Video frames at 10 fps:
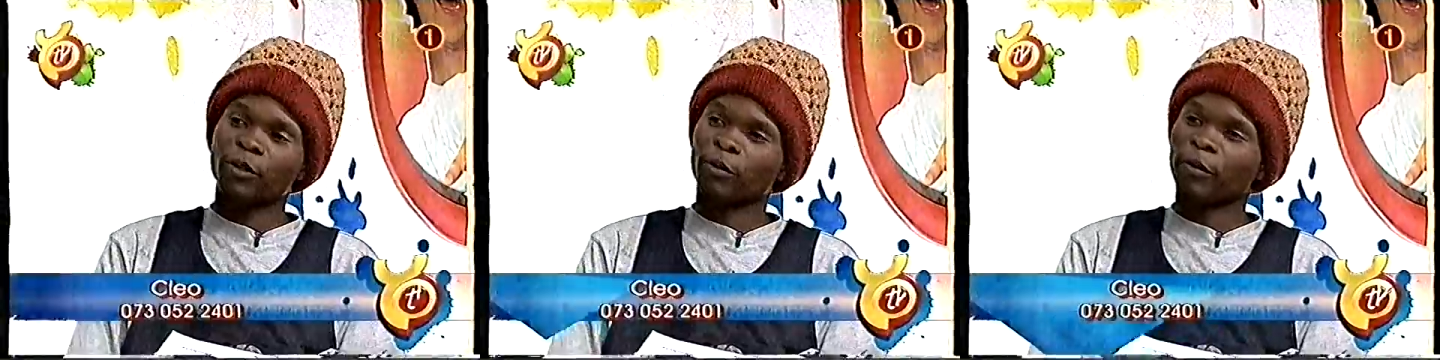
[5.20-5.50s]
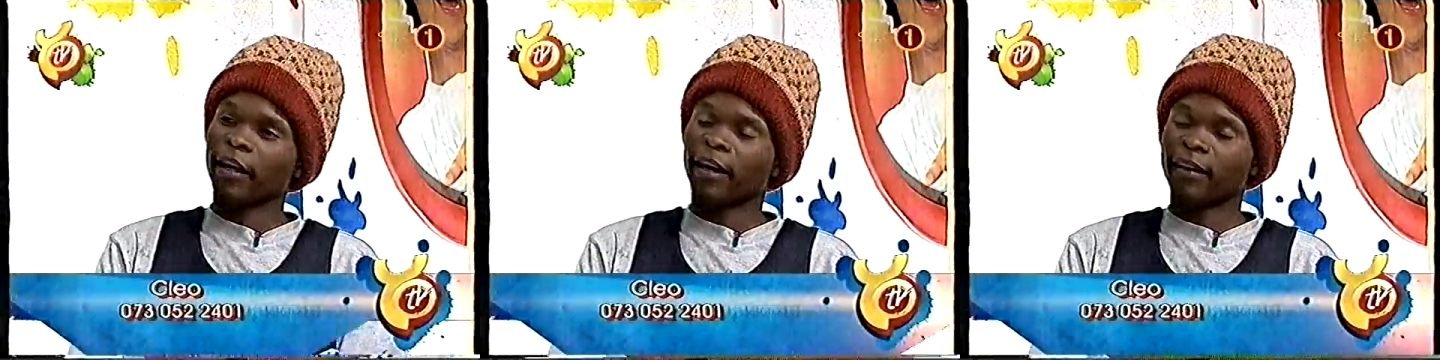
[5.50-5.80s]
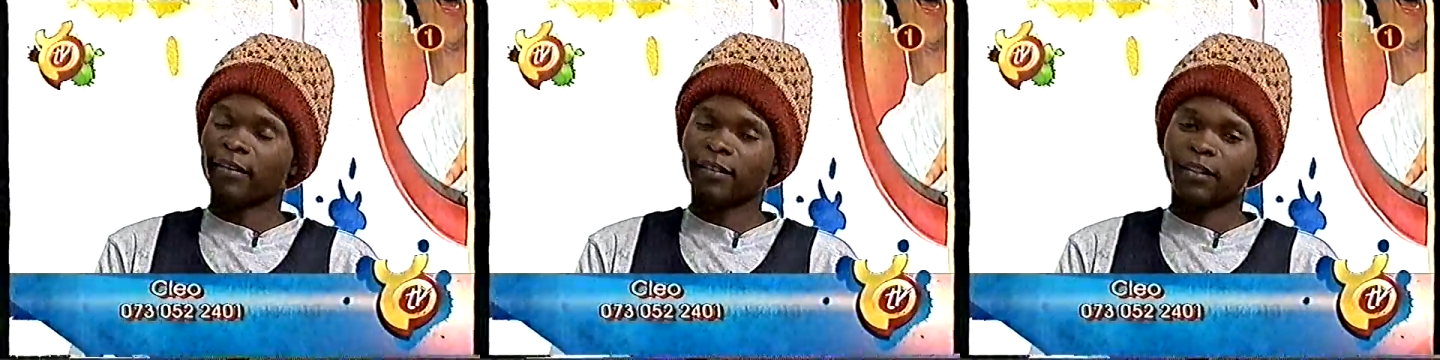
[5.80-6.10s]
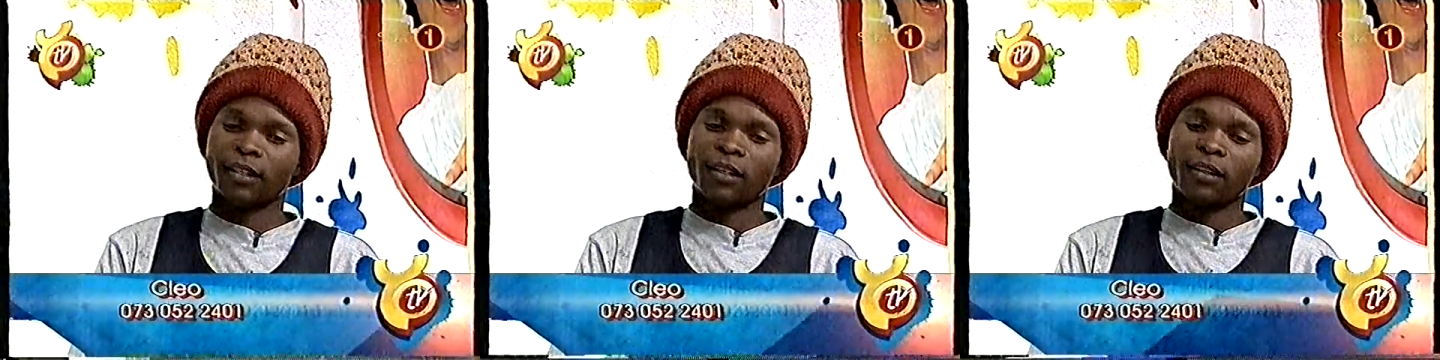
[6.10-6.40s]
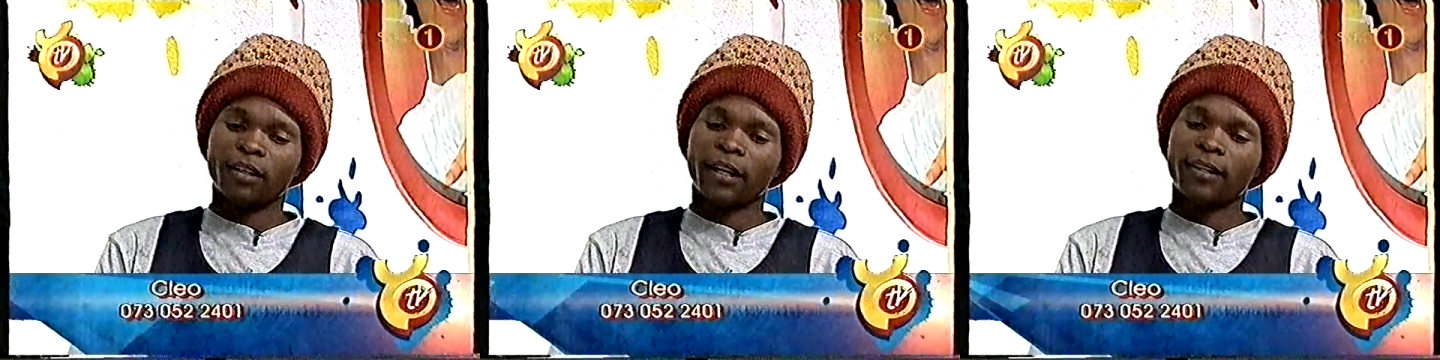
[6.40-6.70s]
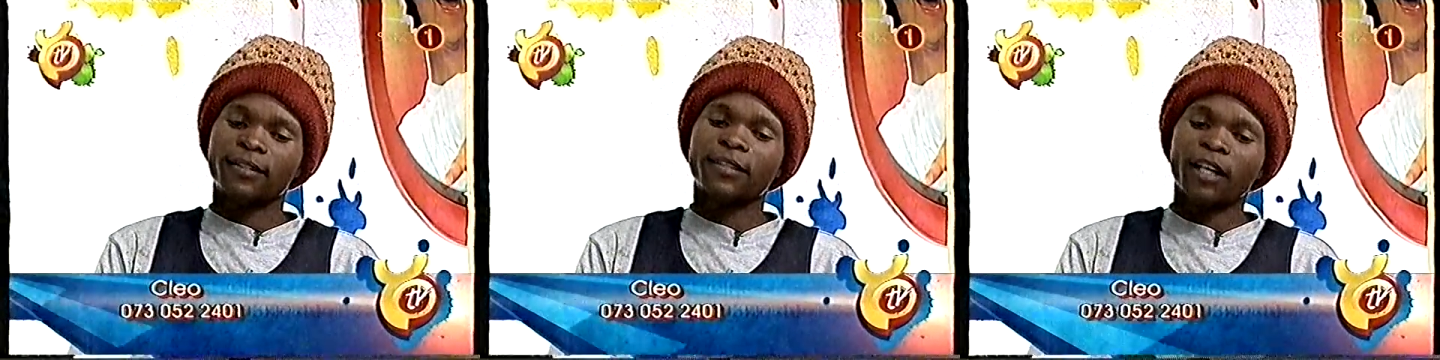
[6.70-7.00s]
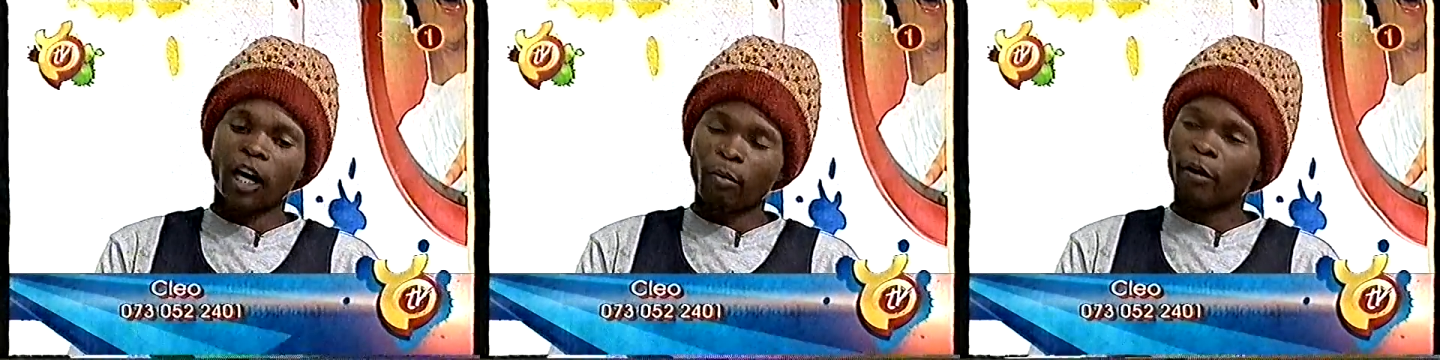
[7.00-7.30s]
to school there, and, and
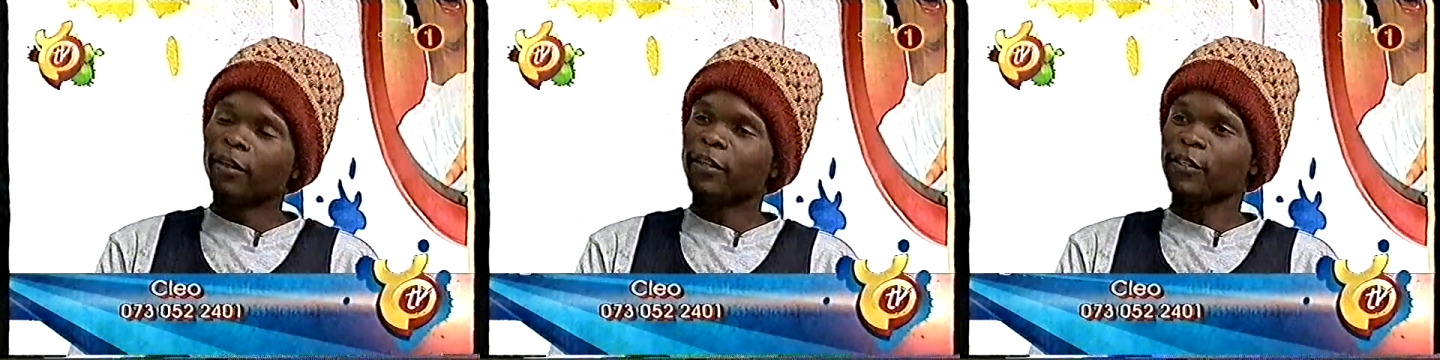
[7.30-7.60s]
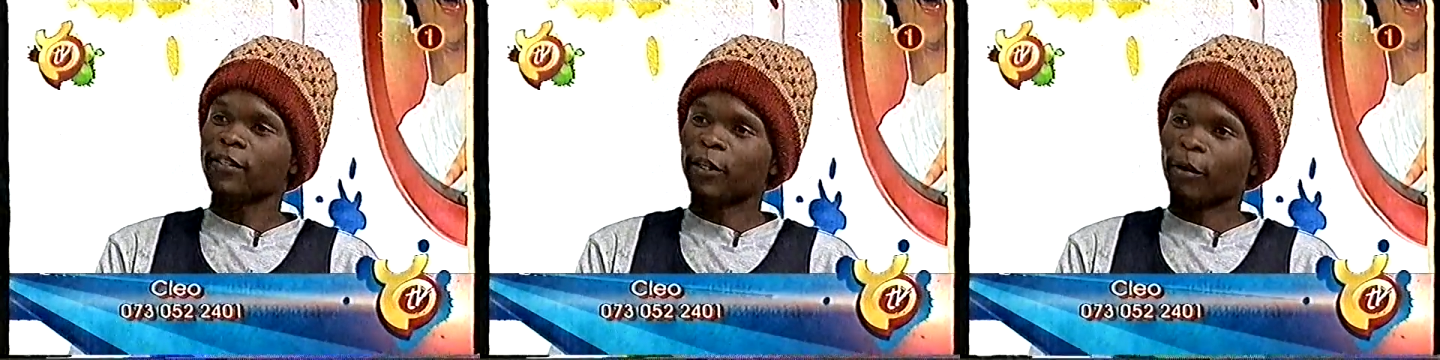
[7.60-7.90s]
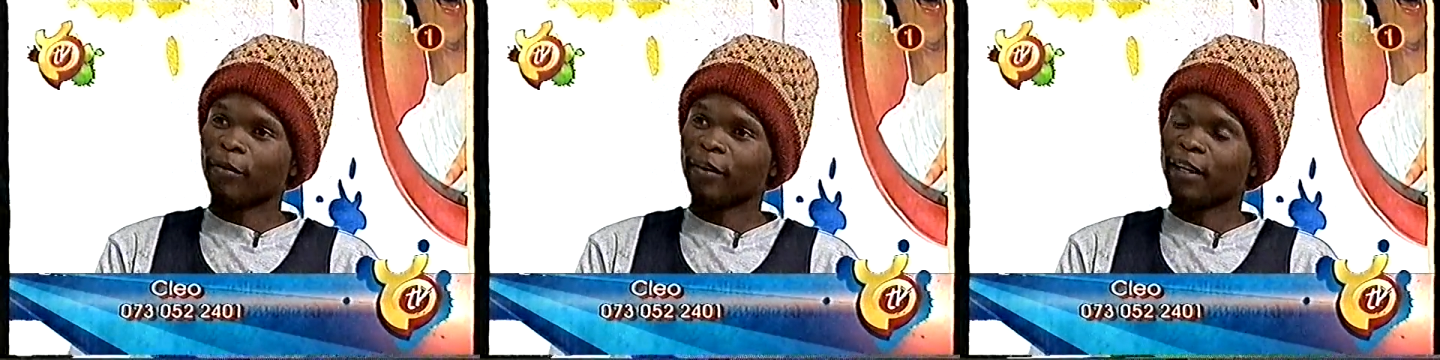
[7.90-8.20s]
now I'm on this, you know,